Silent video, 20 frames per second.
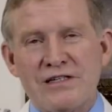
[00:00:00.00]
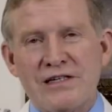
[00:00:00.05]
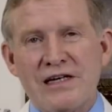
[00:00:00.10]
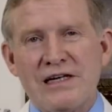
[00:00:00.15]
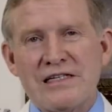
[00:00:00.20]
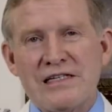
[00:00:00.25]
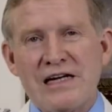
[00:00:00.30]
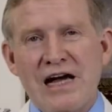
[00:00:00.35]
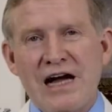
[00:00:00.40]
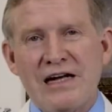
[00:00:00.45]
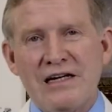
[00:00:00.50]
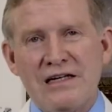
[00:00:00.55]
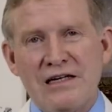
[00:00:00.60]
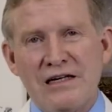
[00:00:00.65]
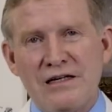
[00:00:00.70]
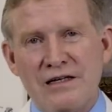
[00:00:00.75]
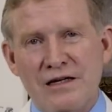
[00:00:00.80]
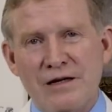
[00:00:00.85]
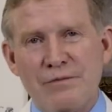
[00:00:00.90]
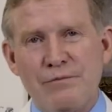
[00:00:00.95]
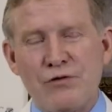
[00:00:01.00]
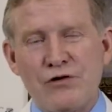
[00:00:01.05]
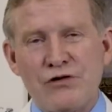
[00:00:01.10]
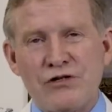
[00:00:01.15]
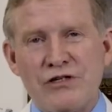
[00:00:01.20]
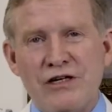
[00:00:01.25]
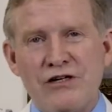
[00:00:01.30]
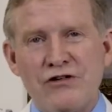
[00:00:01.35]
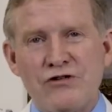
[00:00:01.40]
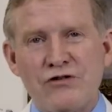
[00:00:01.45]
skin tightening
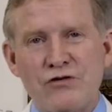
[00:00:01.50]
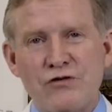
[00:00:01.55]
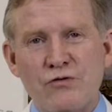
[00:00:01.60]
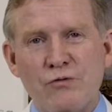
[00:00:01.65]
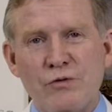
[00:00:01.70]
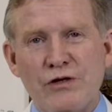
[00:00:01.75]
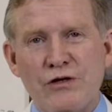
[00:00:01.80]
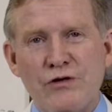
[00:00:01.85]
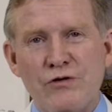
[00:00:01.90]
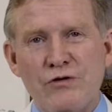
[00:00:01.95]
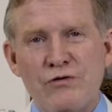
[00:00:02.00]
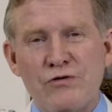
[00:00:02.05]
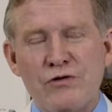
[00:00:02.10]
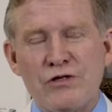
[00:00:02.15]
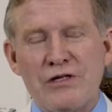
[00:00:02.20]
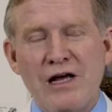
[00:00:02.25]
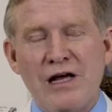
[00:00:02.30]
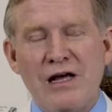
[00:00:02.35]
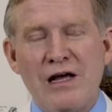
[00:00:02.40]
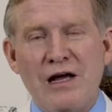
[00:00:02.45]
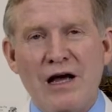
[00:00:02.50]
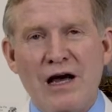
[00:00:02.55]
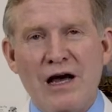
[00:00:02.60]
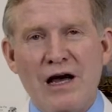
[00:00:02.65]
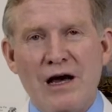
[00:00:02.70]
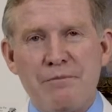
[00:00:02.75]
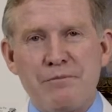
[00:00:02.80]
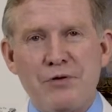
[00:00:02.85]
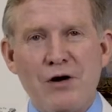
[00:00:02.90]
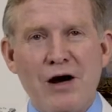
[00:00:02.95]
procedures we use
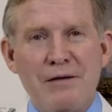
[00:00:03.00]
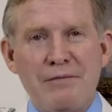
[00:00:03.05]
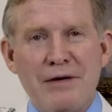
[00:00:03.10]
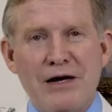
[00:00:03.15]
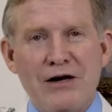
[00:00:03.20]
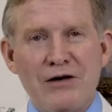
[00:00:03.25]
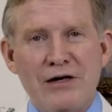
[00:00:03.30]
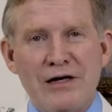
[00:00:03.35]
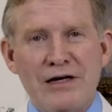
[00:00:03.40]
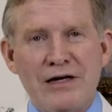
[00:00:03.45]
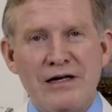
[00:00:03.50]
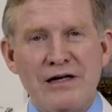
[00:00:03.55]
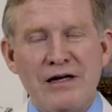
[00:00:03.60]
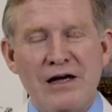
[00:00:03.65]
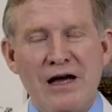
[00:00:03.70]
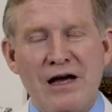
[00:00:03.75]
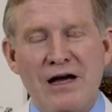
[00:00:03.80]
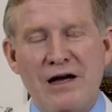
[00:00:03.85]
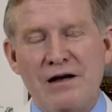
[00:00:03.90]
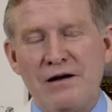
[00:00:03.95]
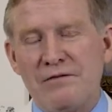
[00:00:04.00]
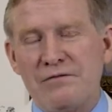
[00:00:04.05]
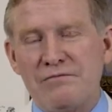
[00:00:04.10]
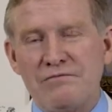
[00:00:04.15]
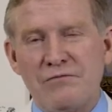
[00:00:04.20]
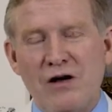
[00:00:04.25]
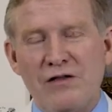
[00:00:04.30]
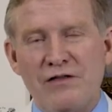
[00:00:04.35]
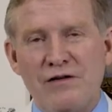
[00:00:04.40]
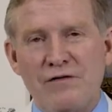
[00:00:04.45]
primarily
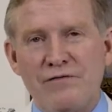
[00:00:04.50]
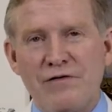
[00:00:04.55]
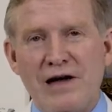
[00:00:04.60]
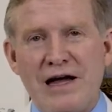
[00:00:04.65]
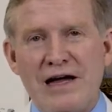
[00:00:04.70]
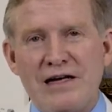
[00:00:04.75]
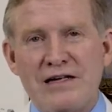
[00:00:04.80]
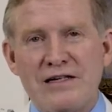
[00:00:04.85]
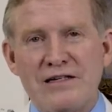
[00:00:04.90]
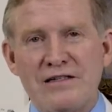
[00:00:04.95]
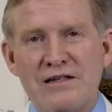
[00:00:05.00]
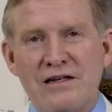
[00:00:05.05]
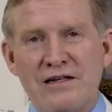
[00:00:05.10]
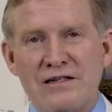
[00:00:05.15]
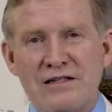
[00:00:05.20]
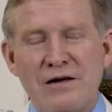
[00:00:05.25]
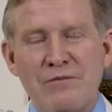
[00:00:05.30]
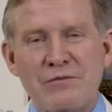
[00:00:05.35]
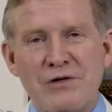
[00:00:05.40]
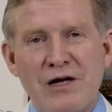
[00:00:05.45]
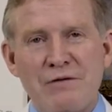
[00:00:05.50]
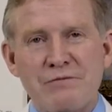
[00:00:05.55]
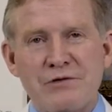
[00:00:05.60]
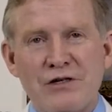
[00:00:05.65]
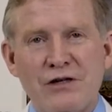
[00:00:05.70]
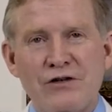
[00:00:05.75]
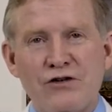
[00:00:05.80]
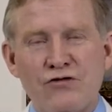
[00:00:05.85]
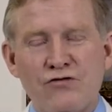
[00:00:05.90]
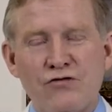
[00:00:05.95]
on the face,
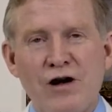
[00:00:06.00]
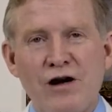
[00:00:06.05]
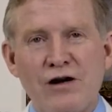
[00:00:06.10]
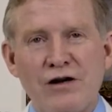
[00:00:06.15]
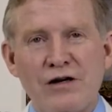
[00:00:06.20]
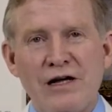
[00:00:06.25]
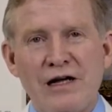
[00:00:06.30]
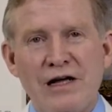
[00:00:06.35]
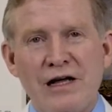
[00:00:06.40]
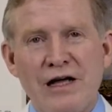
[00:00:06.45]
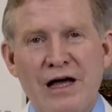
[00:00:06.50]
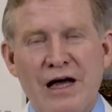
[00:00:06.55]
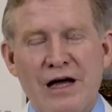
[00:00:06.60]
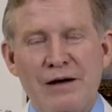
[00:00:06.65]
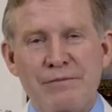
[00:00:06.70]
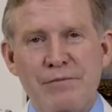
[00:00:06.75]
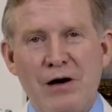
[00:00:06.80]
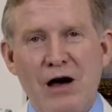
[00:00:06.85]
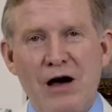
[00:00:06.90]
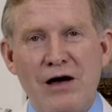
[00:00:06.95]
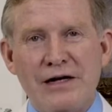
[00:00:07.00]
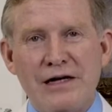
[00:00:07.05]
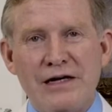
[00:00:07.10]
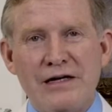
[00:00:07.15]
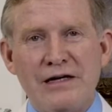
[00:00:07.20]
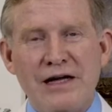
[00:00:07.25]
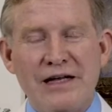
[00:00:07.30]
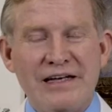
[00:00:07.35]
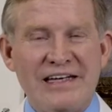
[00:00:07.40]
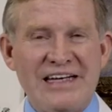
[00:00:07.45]
sometimes on the trunk and body
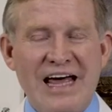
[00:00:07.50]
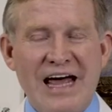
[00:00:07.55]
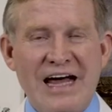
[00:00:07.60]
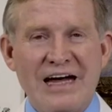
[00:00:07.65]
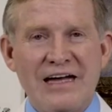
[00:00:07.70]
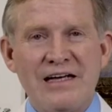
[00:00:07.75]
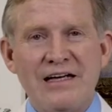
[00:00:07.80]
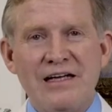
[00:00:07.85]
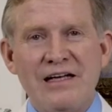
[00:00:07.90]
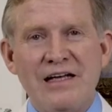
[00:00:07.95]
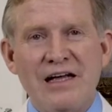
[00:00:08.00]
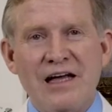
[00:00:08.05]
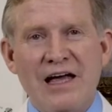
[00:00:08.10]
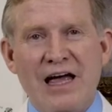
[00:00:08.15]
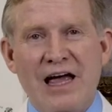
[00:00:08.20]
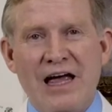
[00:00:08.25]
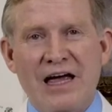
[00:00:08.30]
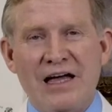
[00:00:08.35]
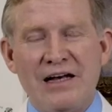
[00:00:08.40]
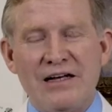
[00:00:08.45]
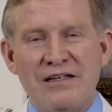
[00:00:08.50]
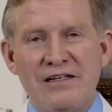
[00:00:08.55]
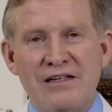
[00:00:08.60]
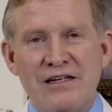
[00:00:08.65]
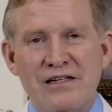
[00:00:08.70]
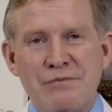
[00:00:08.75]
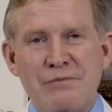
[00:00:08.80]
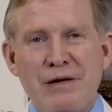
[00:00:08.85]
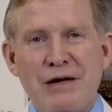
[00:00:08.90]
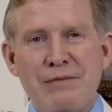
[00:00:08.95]
and neck. And
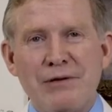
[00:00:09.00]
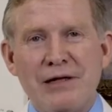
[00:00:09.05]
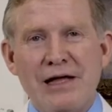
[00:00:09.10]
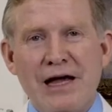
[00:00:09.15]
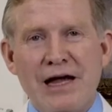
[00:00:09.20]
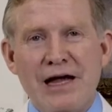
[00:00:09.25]
as people